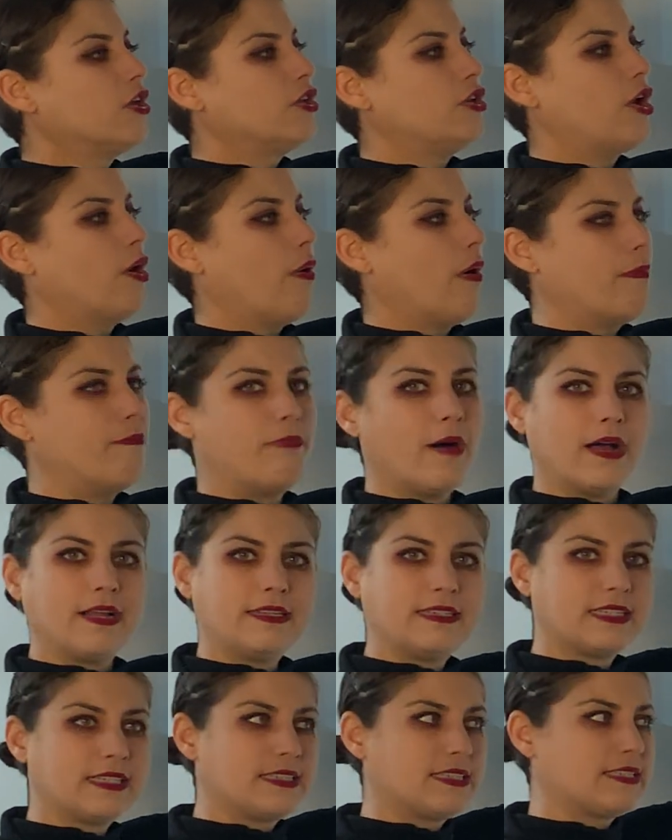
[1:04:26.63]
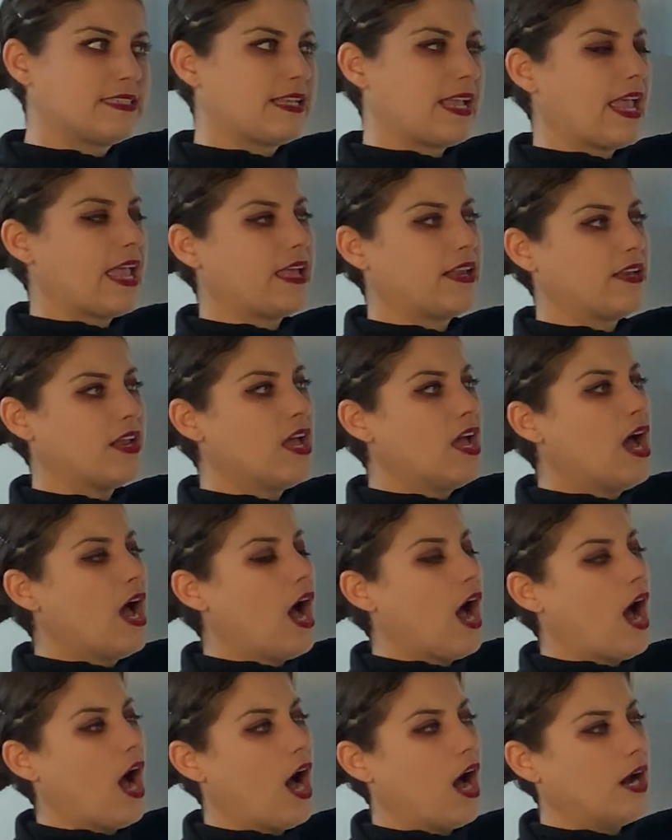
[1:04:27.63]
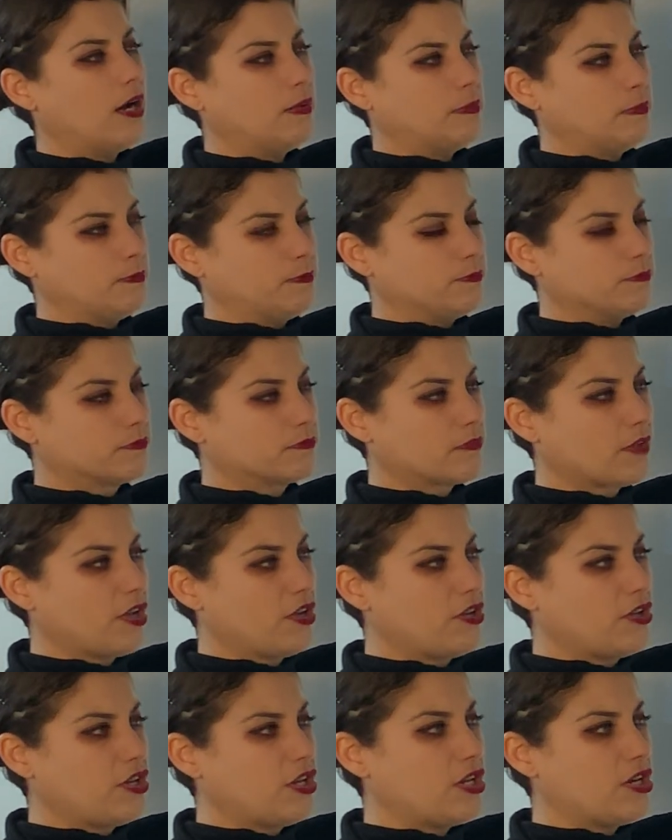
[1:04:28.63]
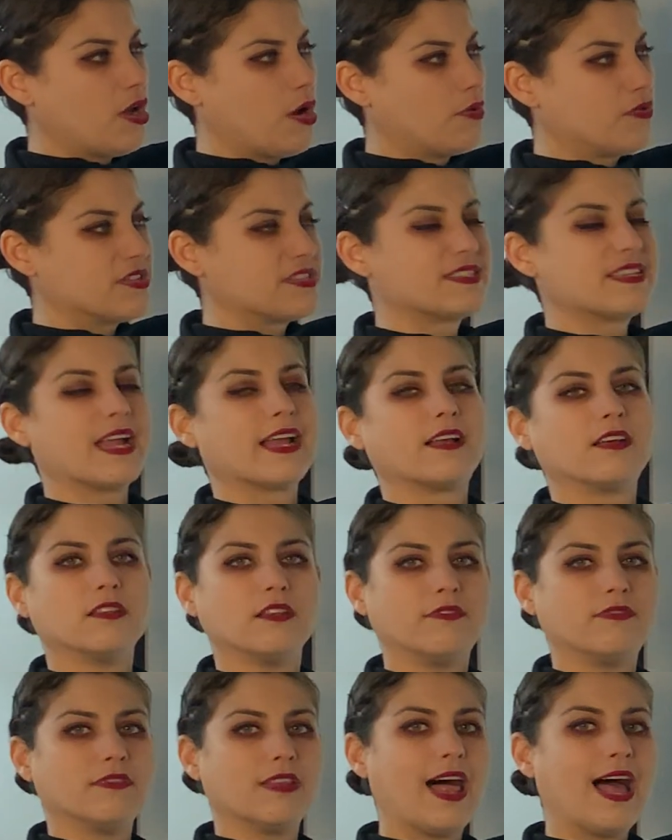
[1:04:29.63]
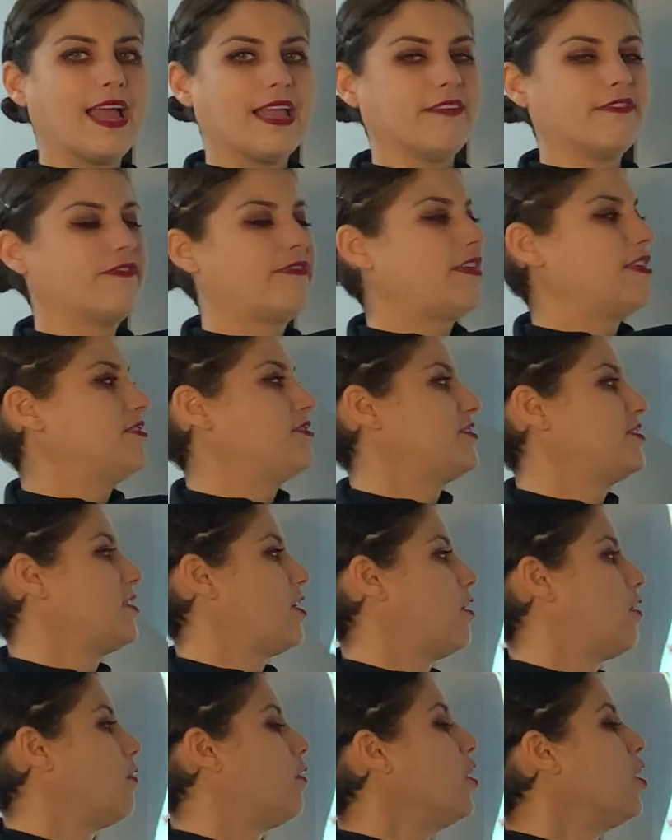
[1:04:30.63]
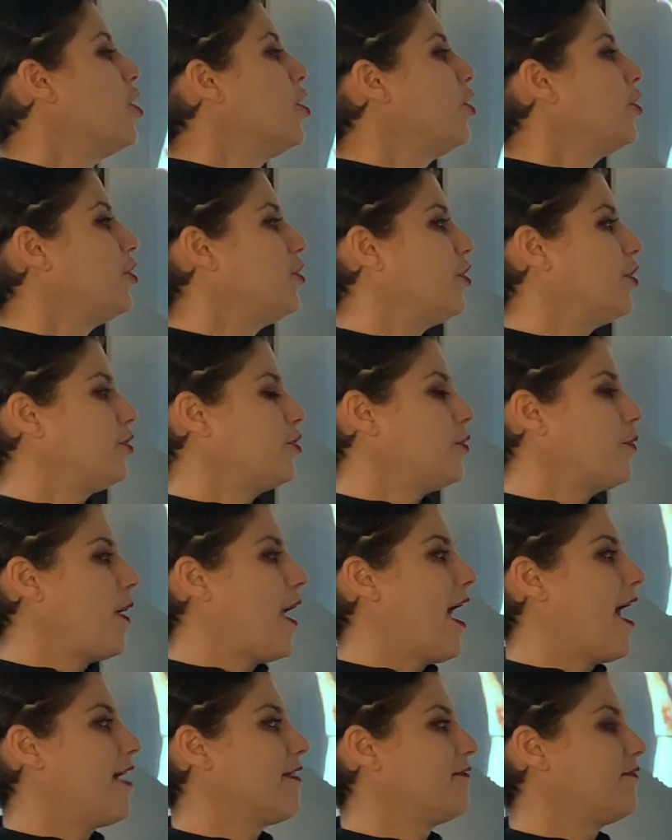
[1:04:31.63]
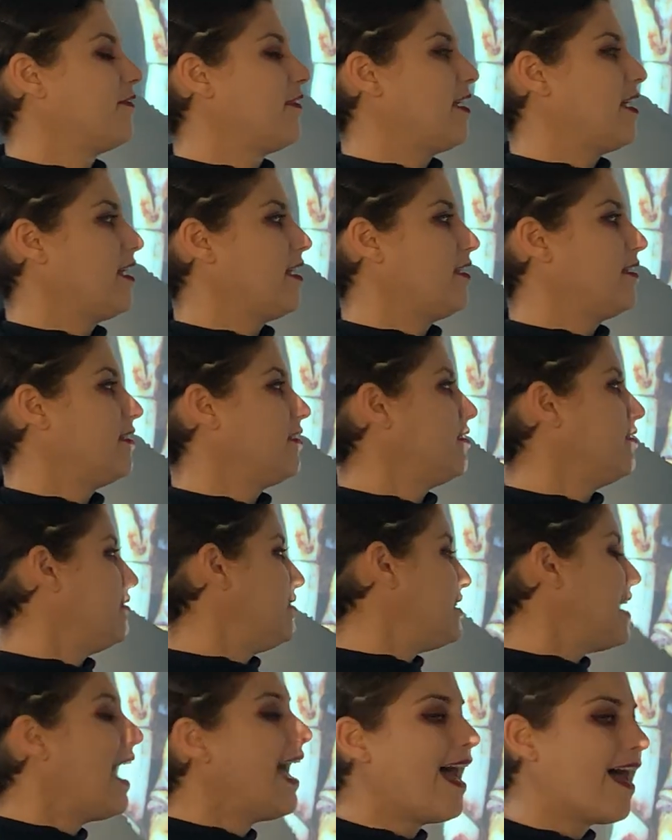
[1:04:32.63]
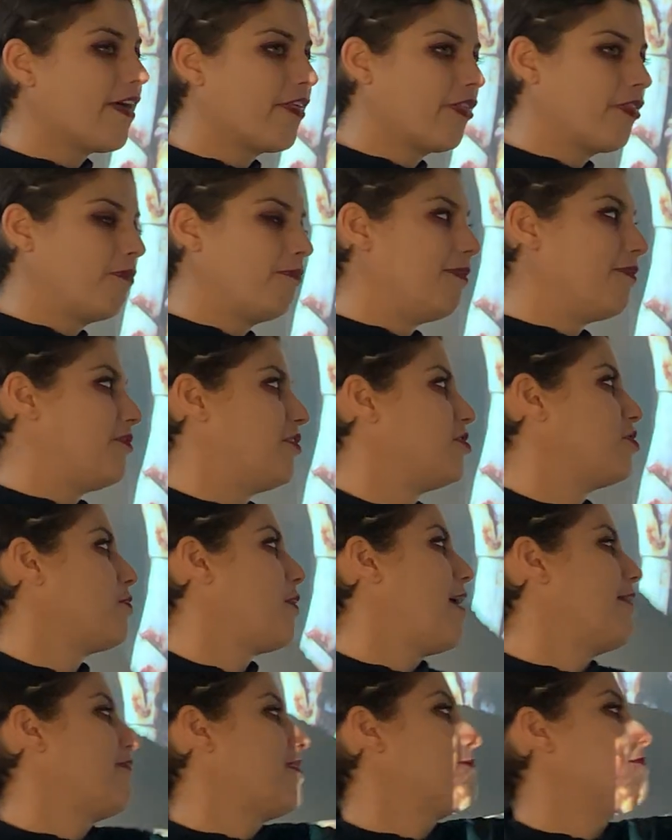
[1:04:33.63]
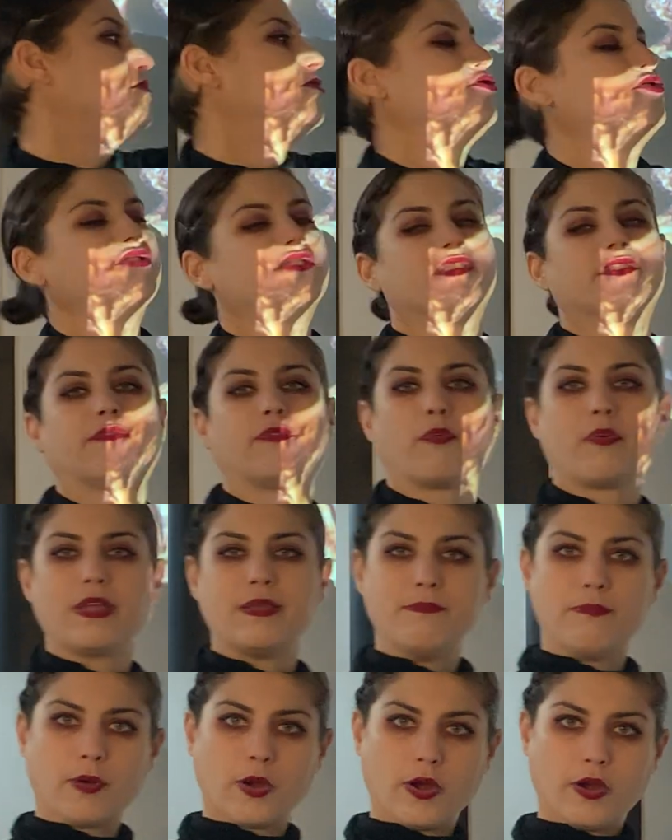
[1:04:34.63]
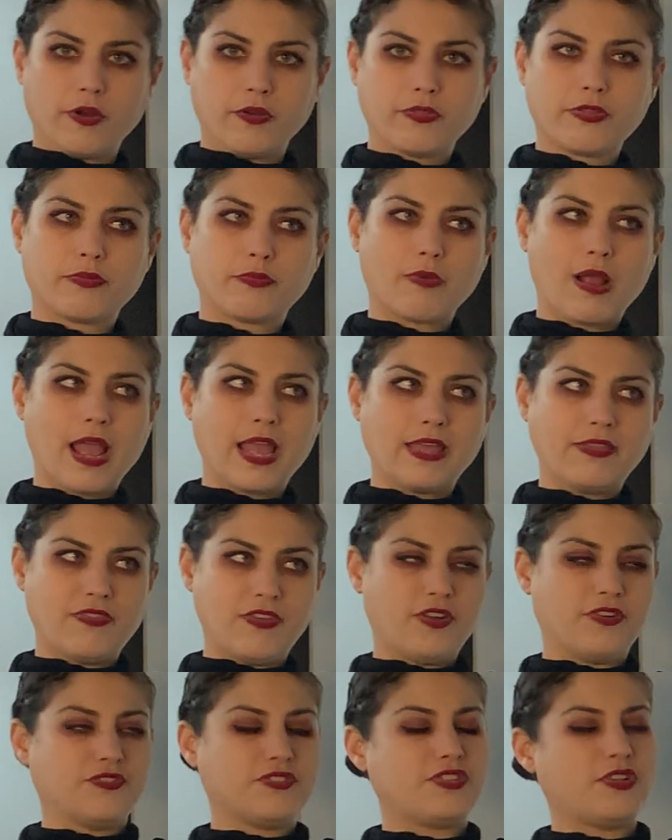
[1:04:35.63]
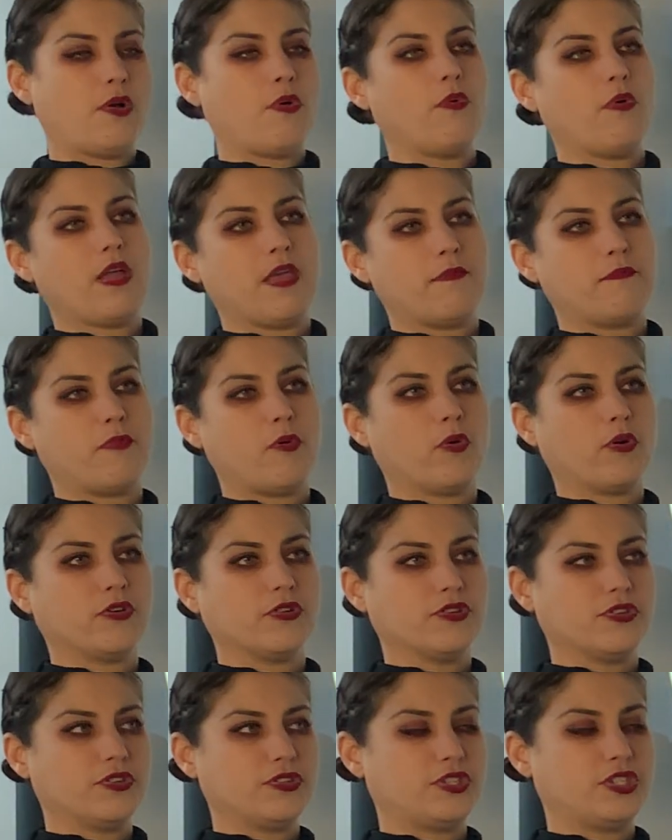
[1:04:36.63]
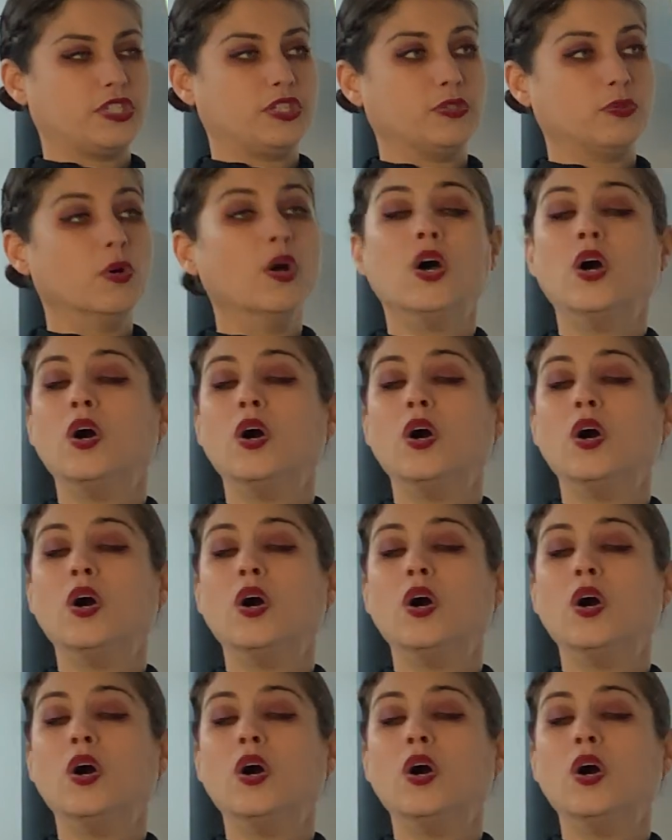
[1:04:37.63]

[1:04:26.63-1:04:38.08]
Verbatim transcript: you know, abundance and, um, you know, the cycle of life. And so, you know, you have death, but then you have images of rebirth, right, that are so important to